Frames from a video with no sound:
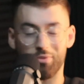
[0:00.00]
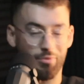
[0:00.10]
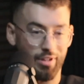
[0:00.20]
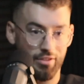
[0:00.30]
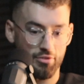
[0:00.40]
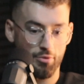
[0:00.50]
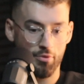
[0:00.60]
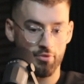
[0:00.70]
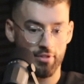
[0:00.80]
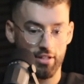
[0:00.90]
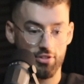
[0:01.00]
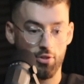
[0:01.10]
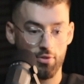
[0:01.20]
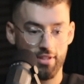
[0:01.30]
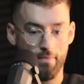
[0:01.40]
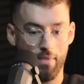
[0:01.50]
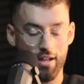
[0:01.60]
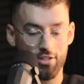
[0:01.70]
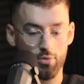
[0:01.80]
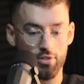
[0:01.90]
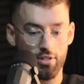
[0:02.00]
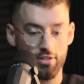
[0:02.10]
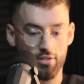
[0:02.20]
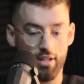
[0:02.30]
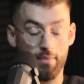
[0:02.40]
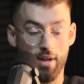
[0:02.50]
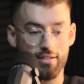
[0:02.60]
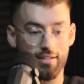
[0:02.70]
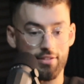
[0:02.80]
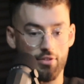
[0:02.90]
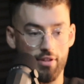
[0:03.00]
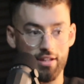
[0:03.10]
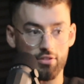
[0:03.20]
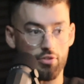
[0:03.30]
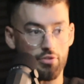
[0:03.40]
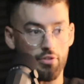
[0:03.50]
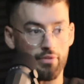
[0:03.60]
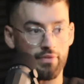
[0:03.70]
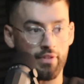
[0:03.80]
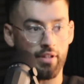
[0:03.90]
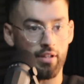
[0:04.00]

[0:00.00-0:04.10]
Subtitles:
Well, really, they don't. As soon as their mindset isn't good enough,